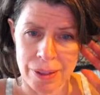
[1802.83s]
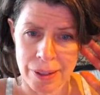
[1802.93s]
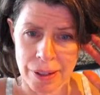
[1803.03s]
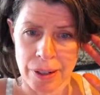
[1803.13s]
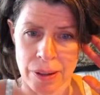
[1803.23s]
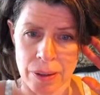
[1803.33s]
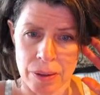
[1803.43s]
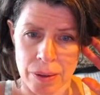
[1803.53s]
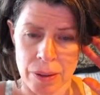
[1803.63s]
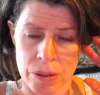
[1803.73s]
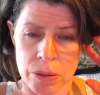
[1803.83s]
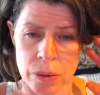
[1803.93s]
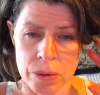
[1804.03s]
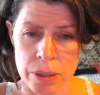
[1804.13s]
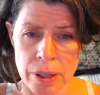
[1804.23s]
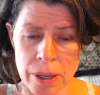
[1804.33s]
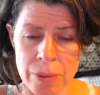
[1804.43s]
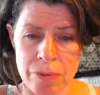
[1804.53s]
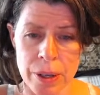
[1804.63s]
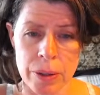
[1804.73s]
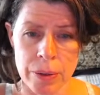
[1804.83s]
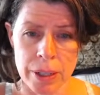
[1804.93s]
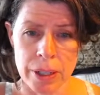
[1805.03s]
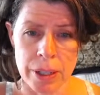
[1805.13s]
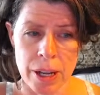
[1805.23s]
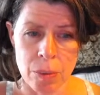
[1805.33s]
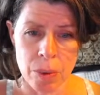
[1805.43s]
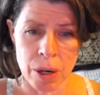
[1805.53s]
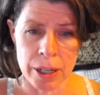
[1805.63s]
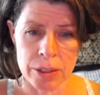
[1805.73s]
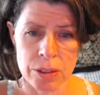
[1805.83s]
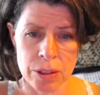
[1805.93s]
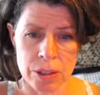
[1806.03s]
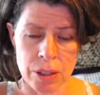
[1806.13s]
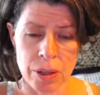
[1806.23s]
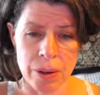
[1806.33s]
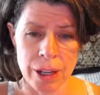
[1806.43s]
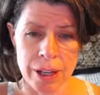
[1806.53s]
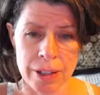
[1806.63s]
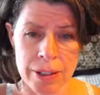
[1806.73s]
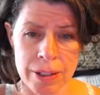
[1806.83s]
the ear this whole time and followed it and watched, okay?